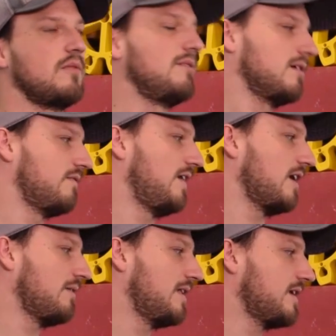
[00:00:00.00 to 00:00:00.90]
we were
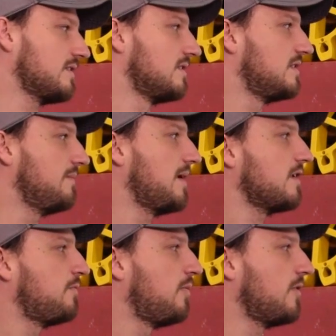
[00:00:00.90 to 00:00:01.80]
evaluating the
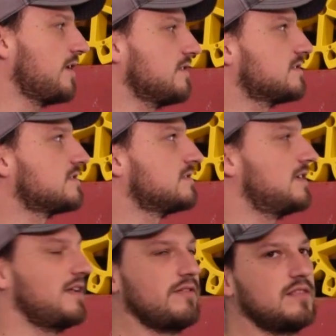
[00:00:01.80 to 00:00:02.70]
amount of points
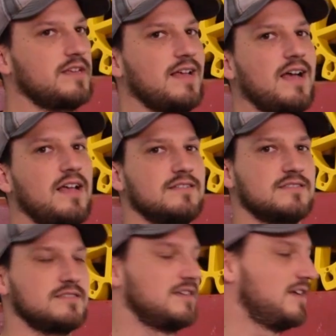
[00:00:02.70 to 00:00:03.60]
that everything has.